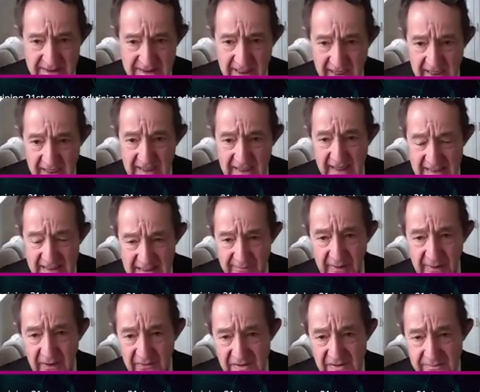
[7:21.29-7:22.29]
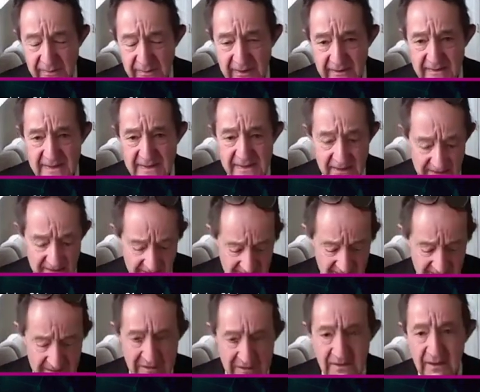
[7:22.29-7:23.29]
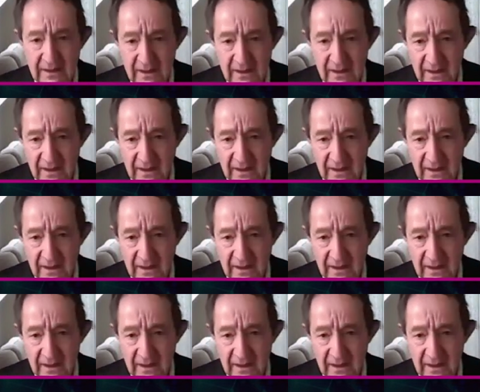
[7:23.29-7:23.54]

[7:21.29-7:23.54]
today is about smelling the silicon.